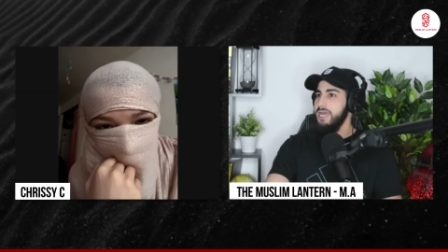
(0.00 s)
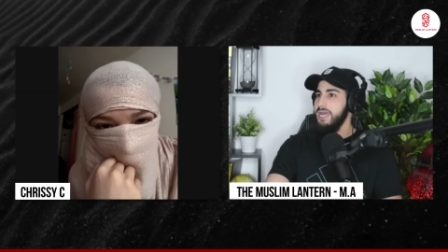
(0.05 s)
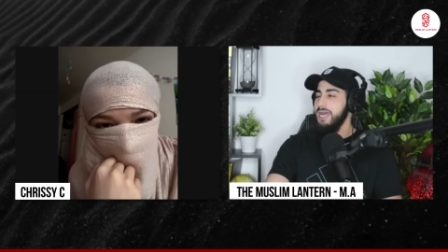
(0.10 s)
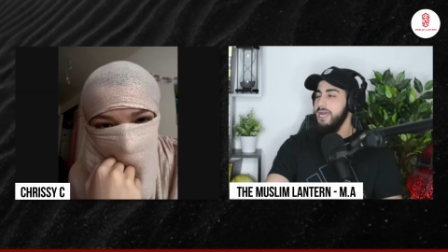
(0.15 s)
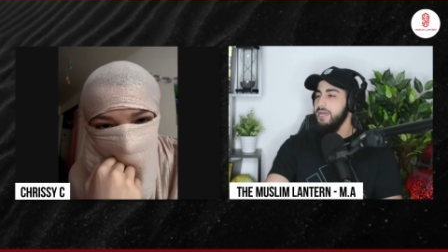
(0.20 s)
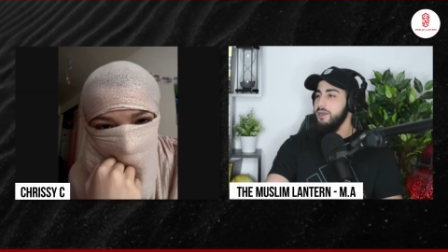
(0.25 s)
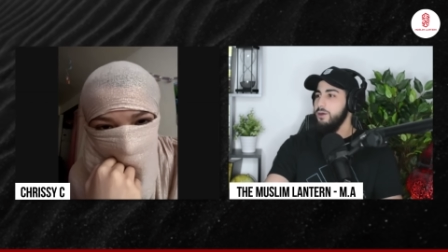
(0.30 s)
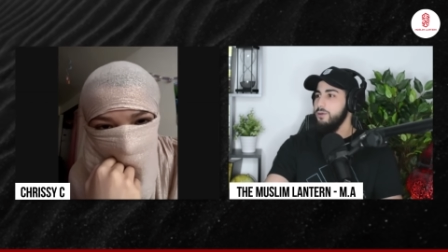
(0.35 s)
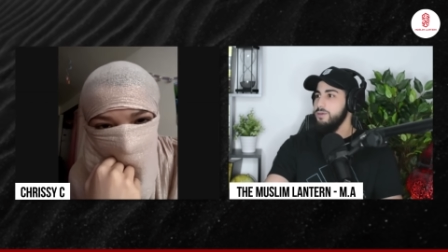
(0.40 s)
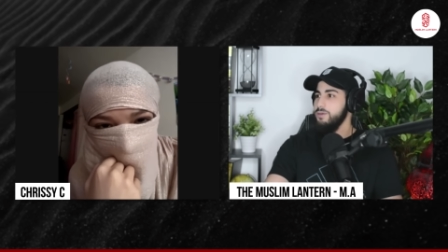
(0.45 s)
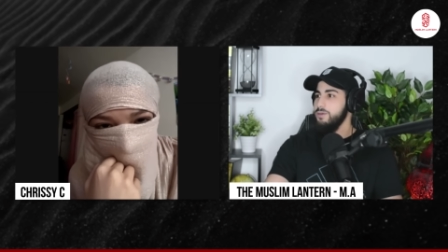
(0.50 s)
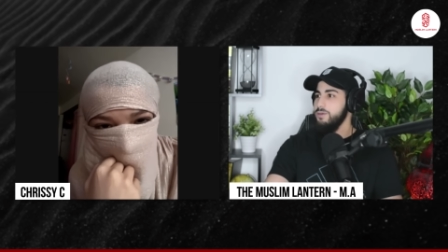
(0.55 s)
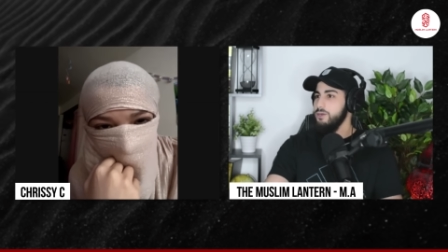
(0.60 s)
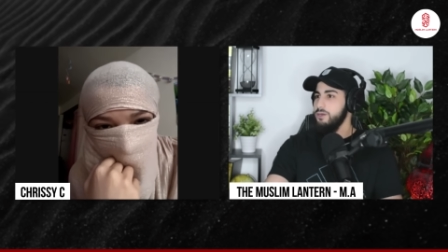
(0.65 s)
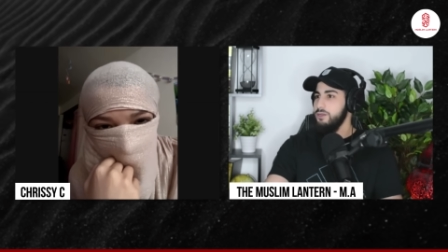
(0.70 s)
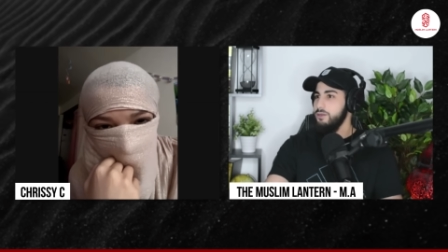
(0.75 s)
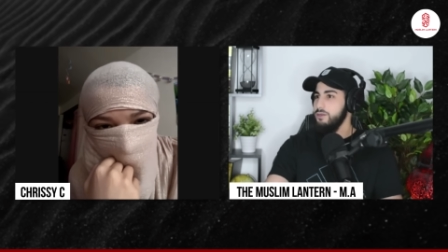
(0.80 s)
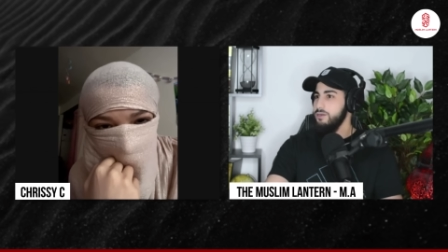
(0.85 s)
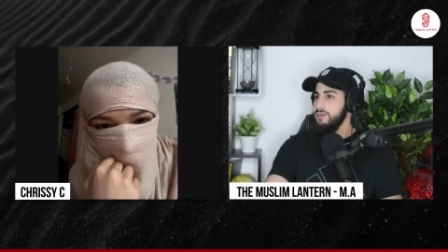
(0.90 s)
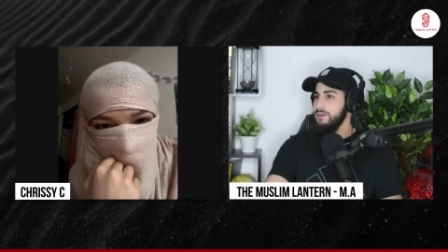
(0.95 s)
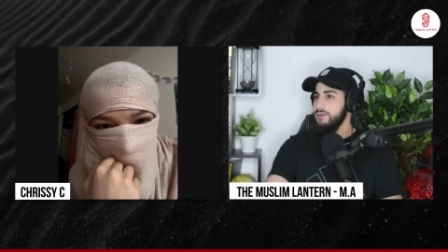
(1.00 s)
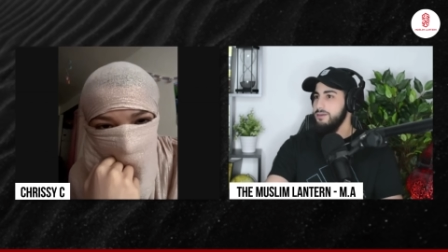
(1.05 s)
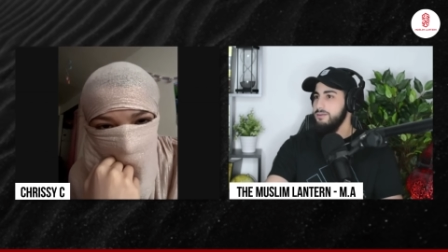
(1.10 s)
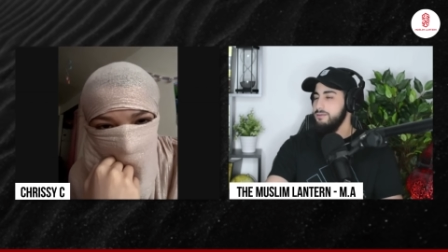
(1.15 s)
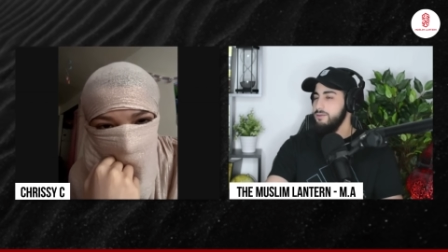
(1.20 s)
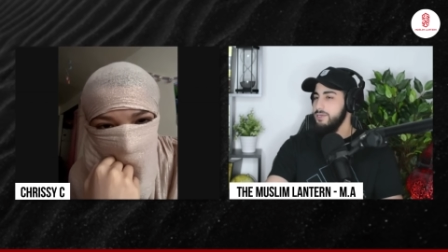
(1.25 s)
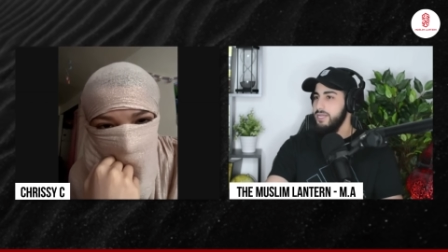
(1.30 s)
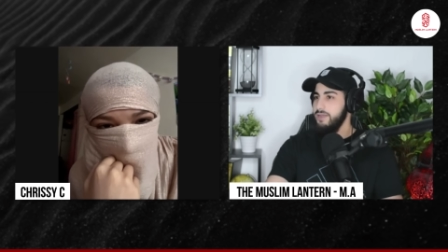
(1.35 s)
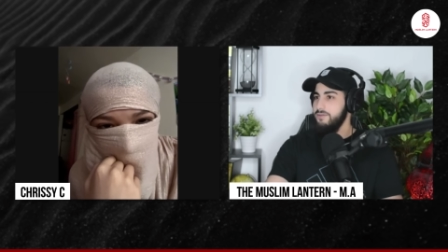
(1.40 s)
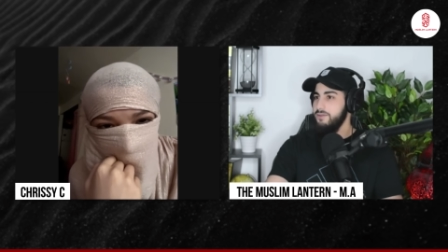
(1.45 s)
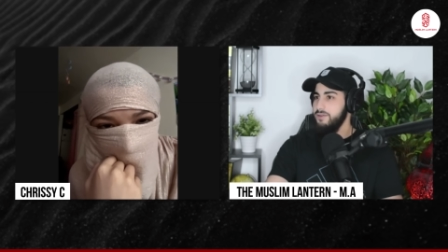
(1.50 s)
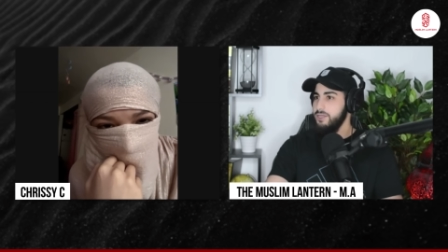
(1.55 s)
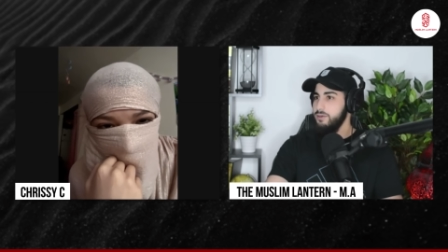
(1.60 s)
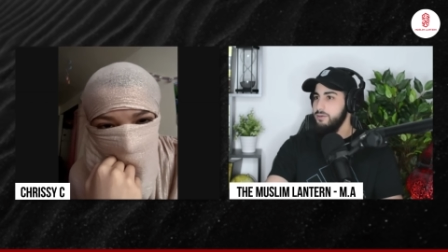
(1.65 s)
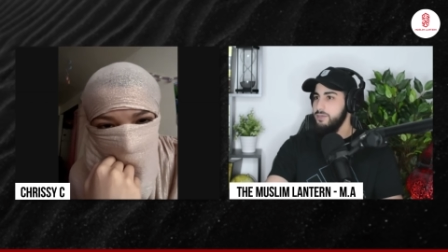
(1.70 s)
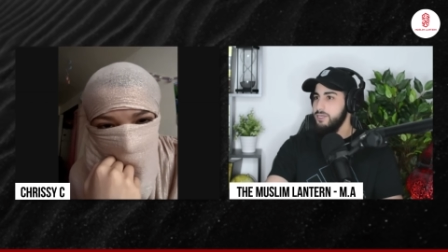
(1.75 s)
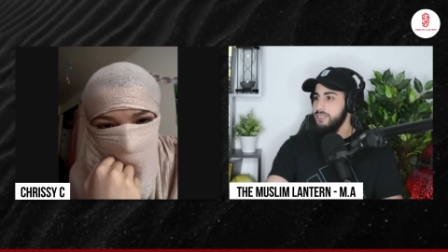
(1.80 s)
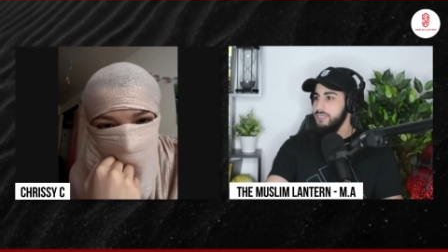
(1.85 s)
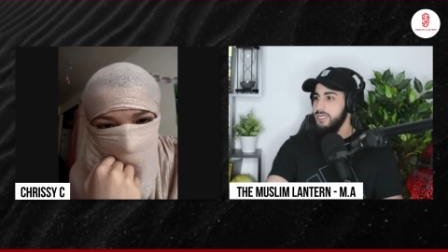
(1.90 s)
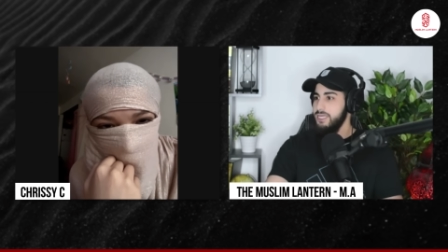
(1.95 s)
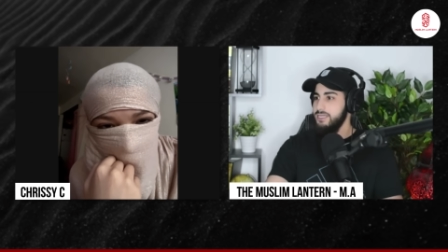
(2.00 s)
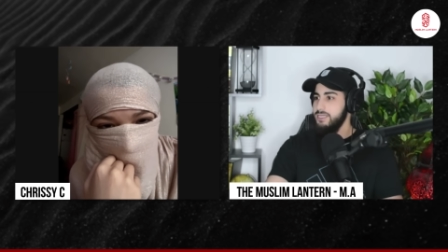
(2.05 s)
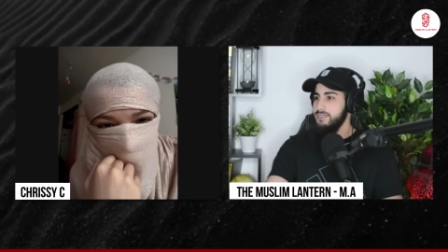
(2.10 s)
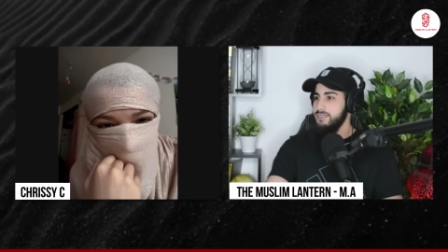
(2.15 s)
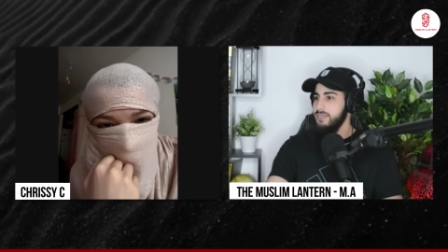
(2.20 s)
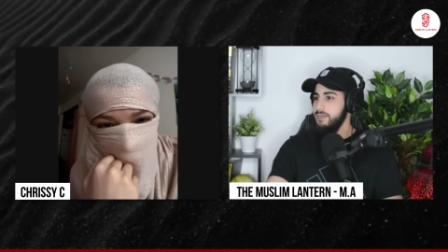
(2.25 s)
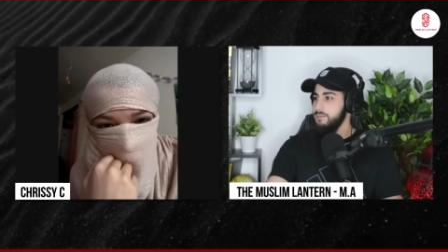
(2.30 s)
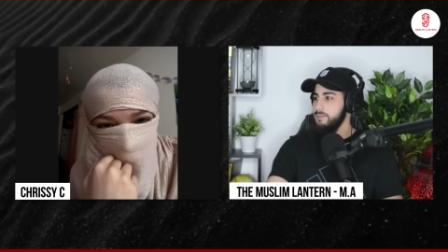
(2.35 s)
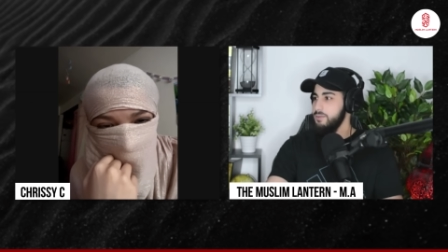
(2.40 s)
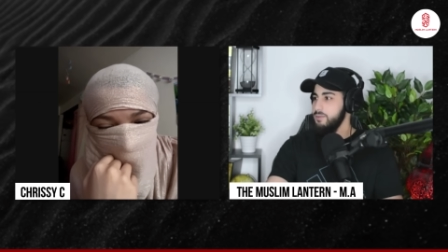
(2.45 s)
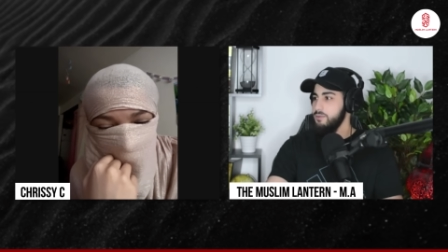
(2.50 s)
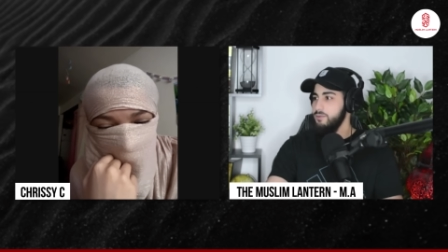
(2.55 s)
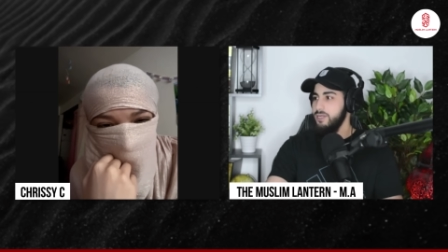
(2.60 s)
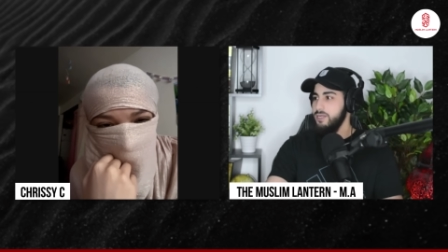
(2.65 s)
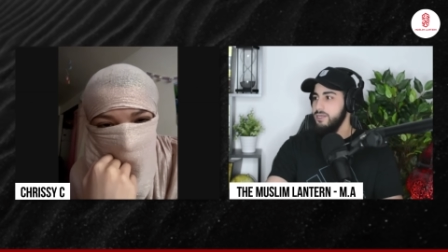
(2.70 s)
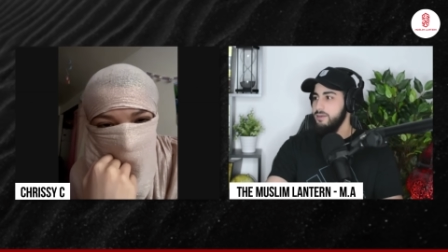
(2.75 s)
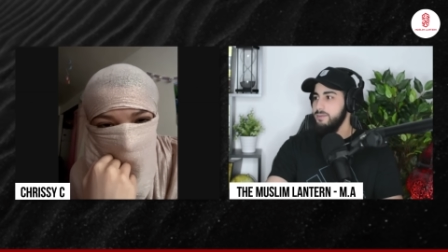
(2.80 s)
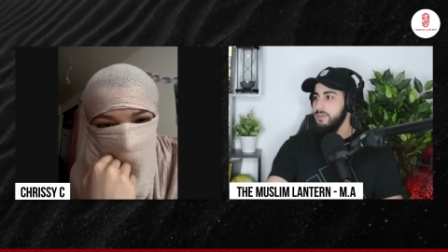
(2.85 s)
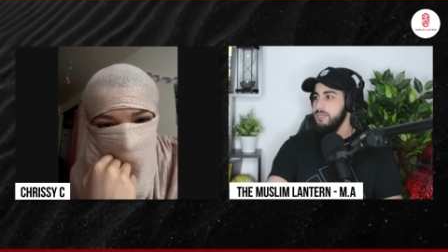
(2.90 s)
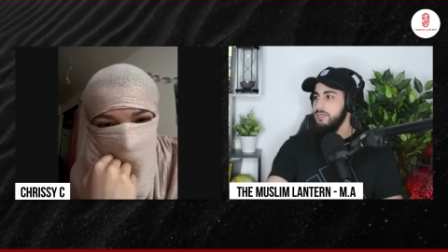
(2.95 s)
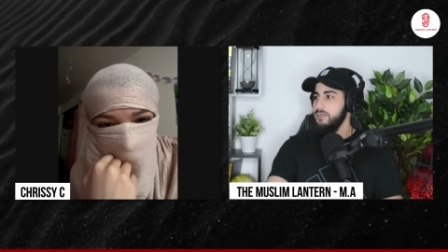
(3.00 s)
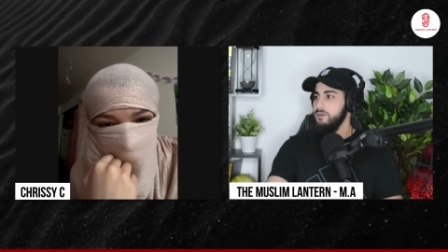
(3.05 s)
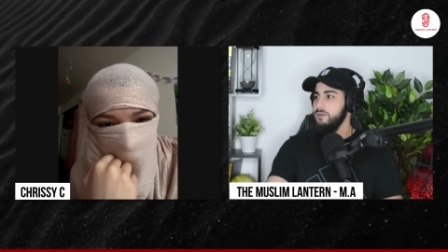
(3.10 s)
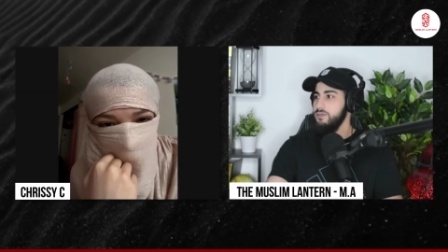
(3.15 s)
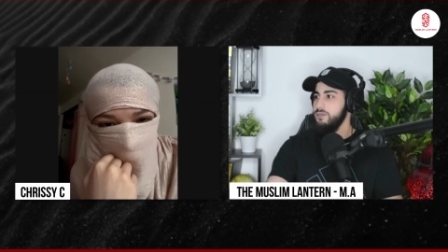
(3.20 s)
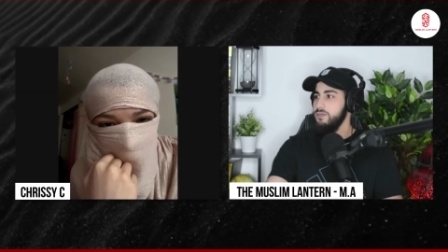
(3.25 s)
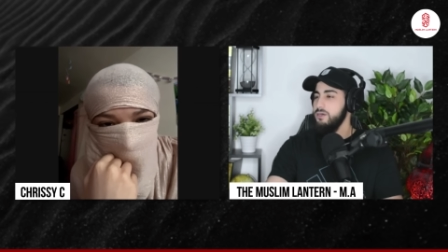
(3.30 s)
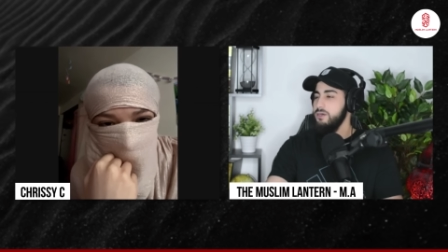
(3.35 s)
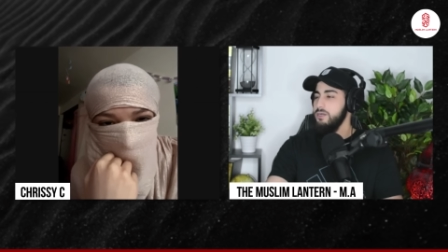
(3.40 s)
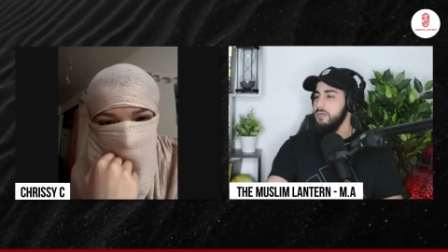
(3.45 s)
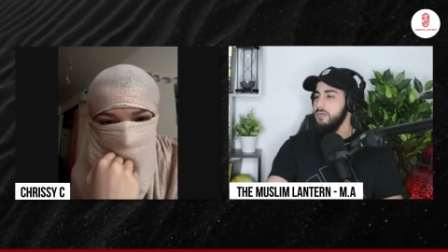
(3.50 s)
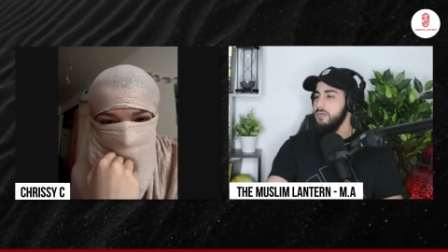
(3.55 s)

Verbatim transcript: And always know, look, whenever you want to take the step, we're welcoming you, you know,